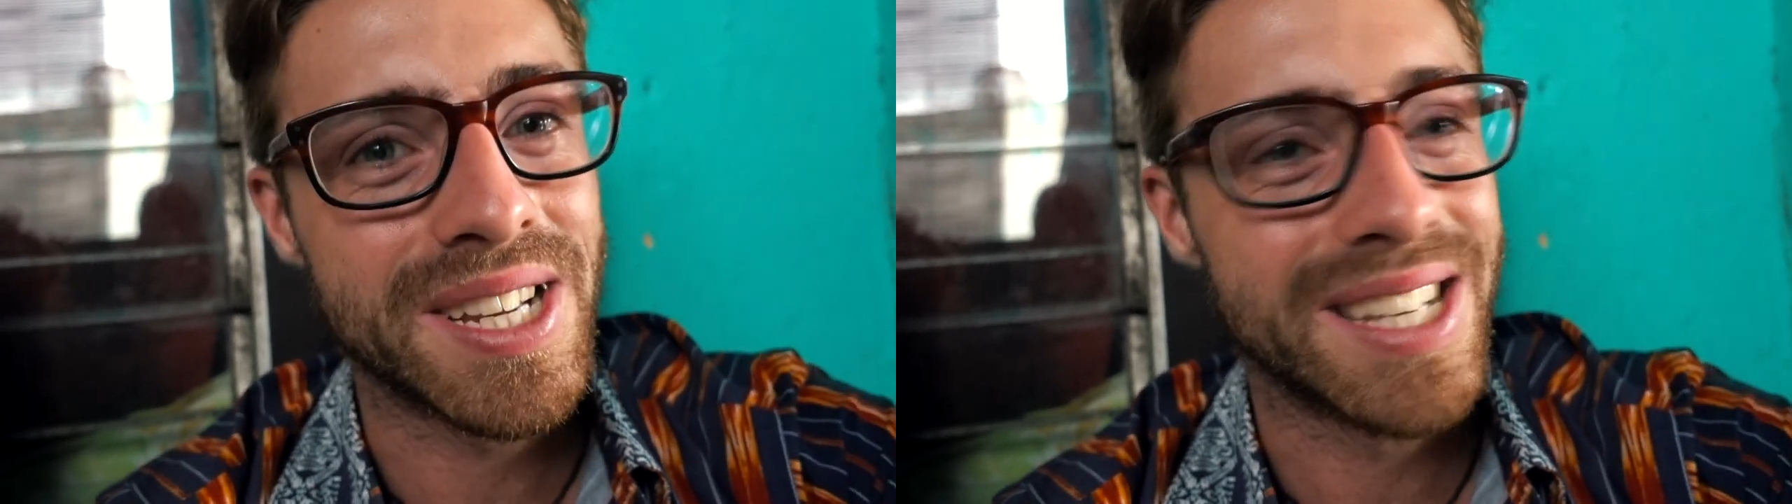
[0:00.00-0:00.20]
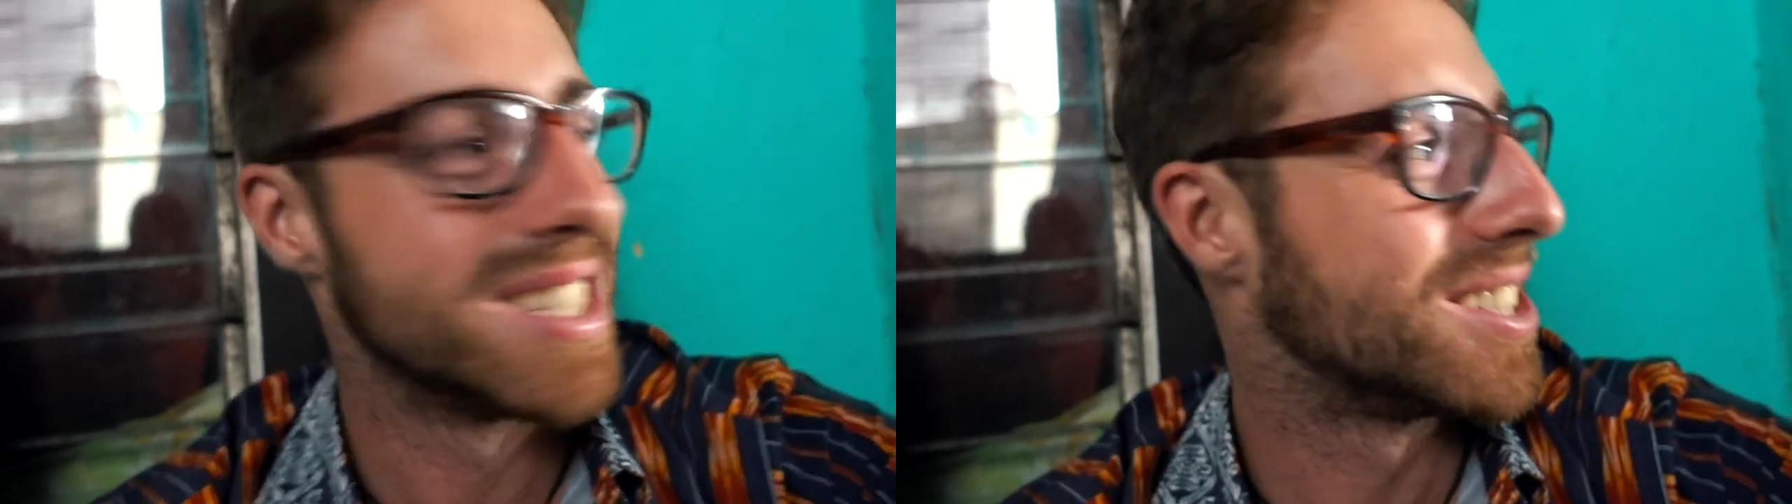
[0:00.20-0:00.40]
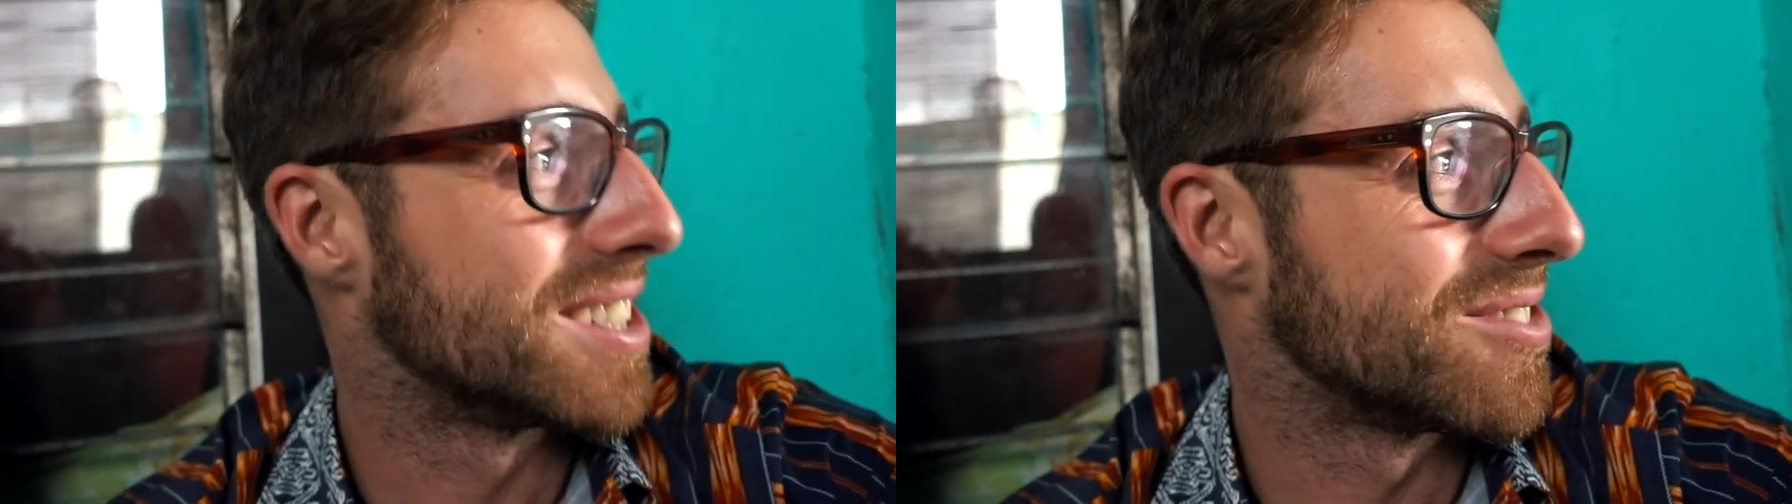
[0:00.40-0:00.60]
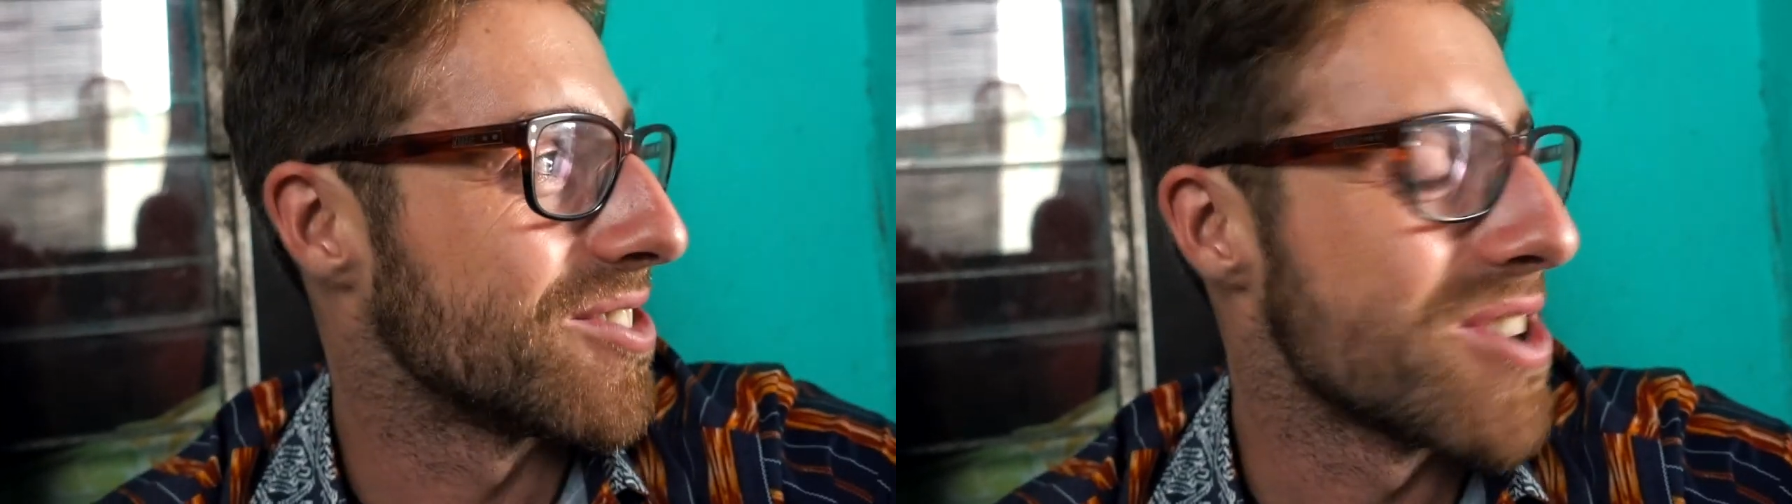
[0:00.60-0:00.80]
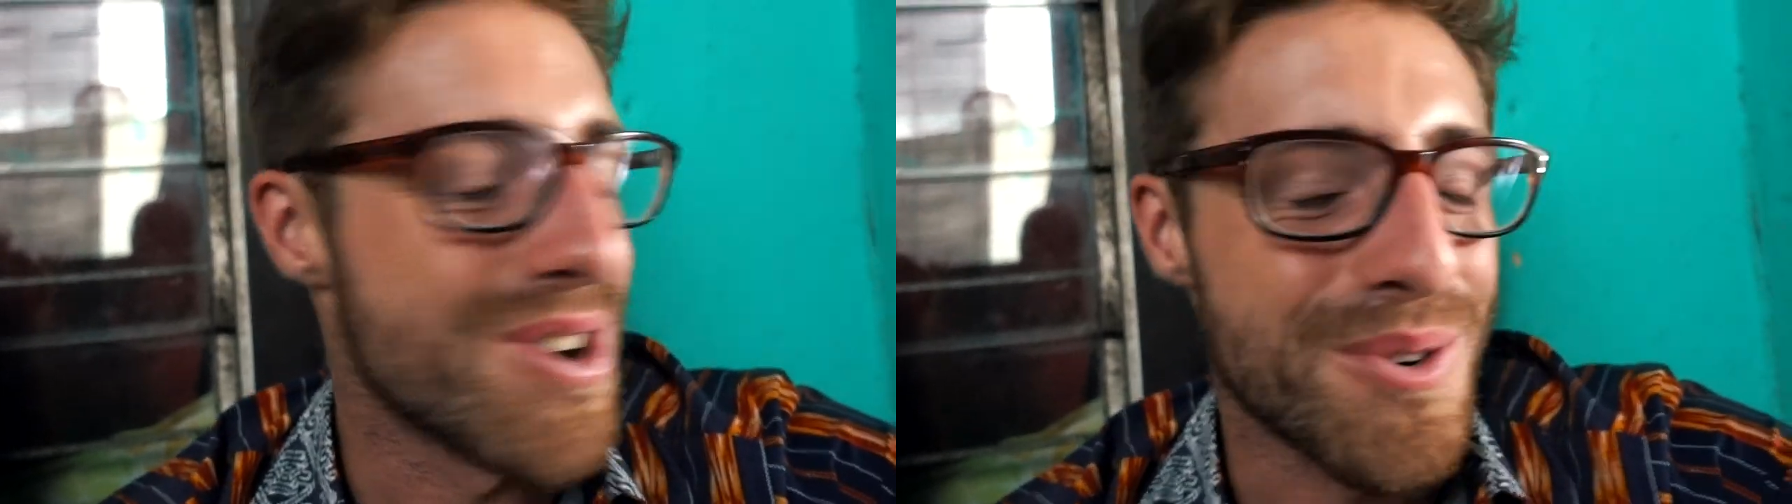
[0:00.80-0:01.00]
It's just
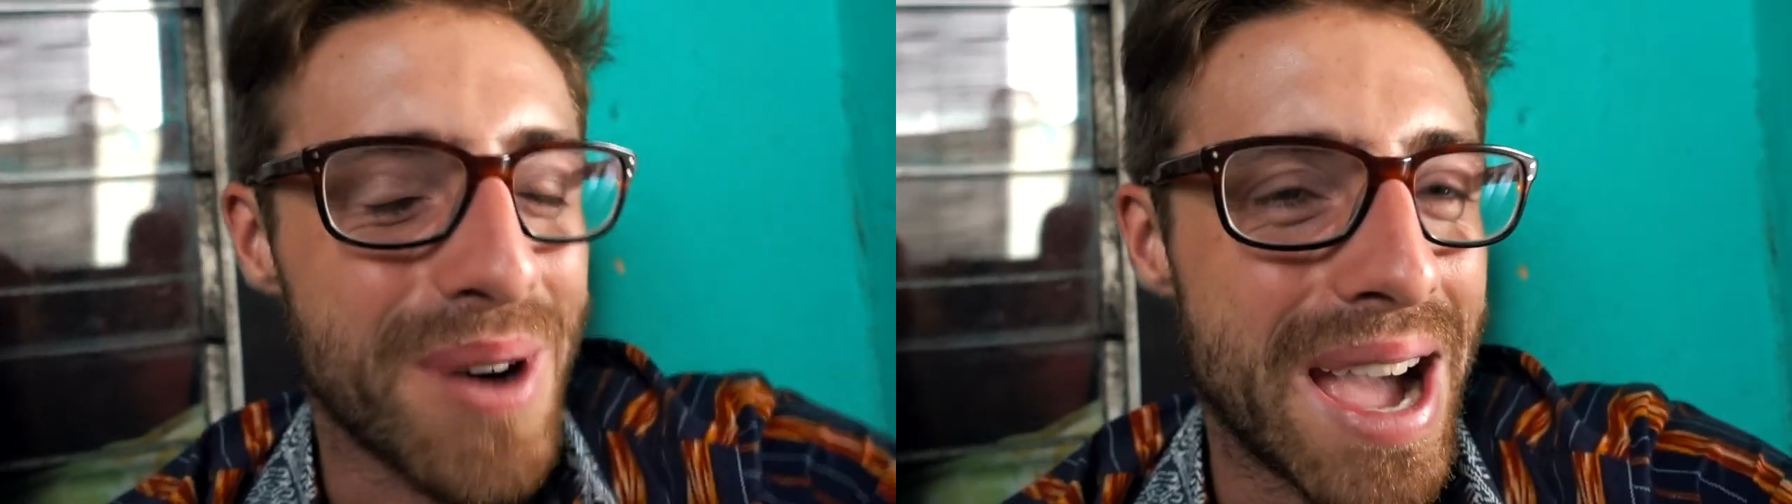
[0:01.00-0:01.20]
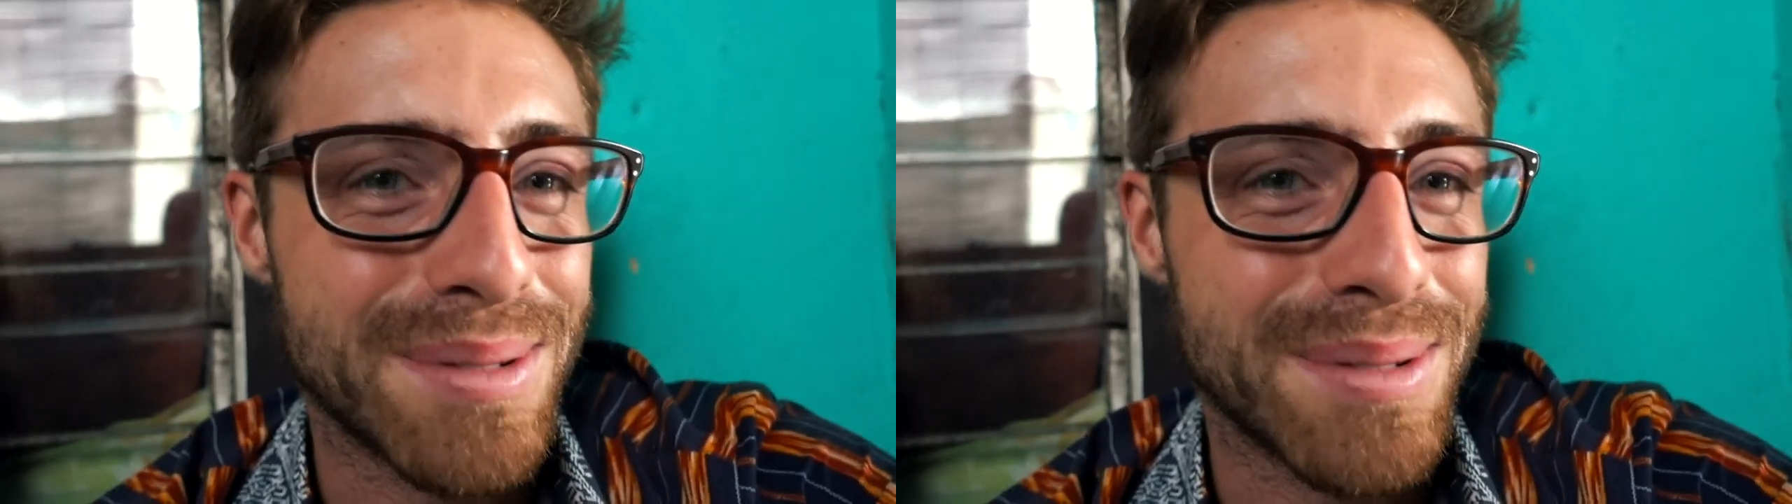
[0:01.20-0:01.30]
what I